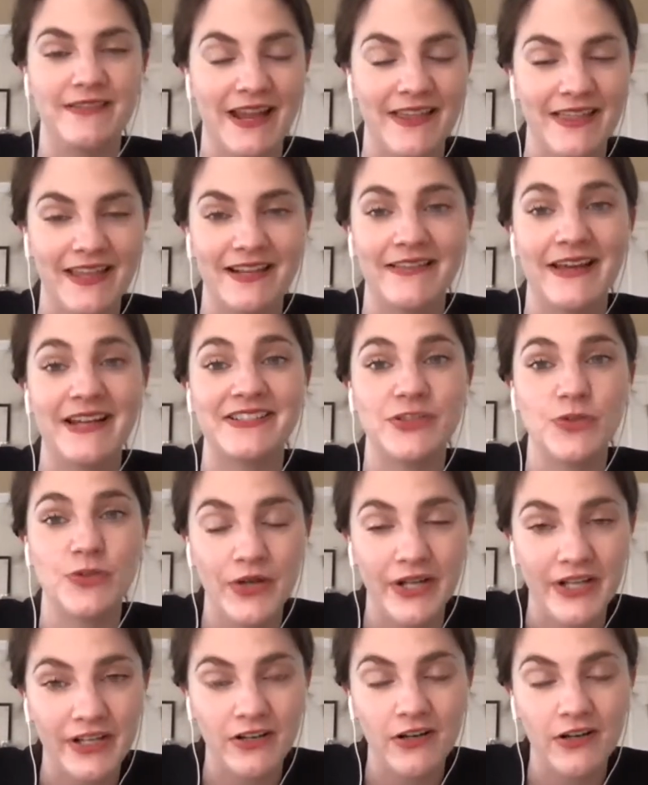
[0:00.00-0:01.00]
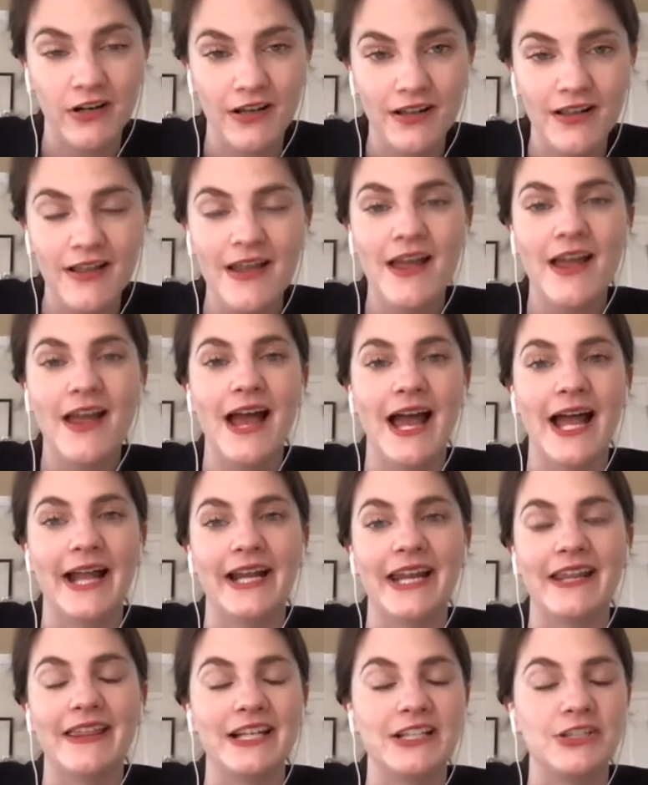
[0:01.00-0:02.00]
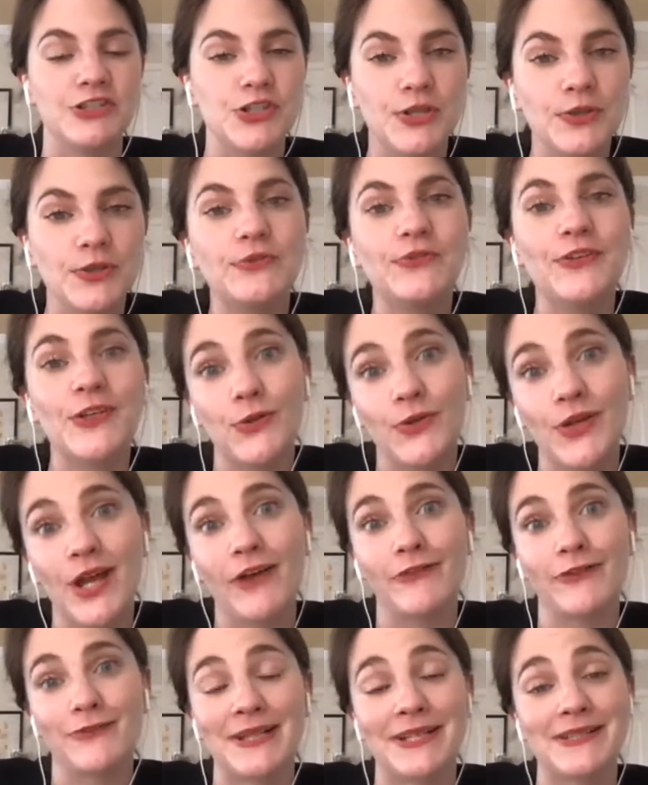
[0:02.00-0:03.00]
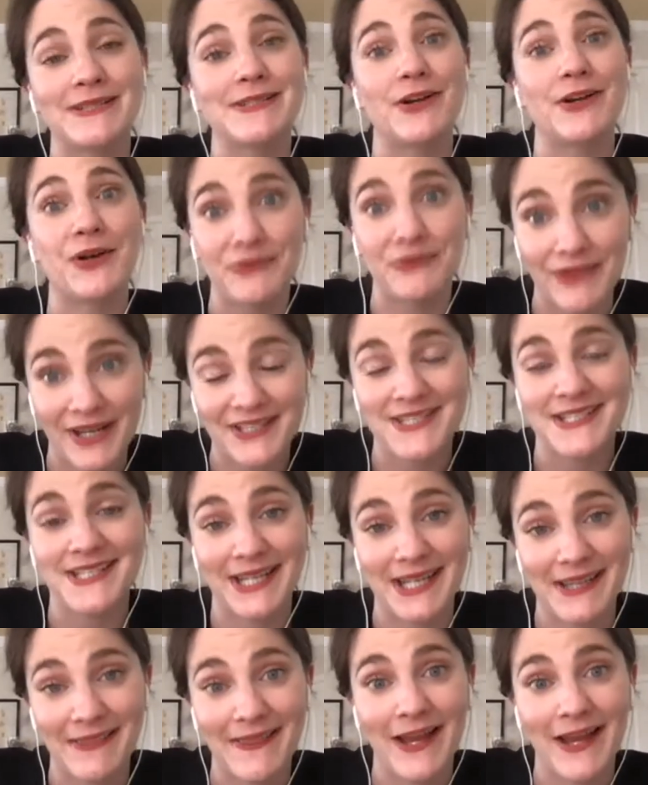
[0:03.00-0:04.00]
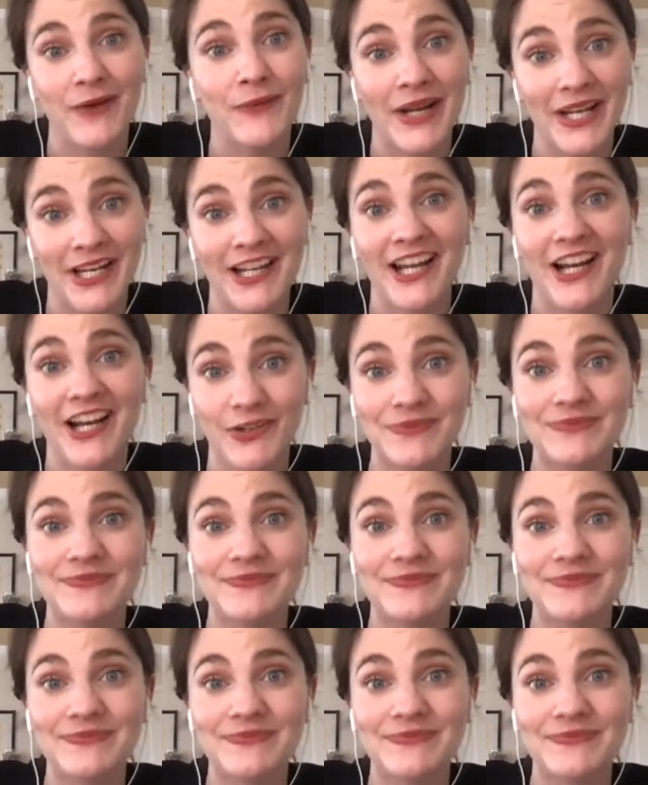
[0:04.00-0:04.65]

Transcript: I think that's critical, and I think too few governments are investing in that right now.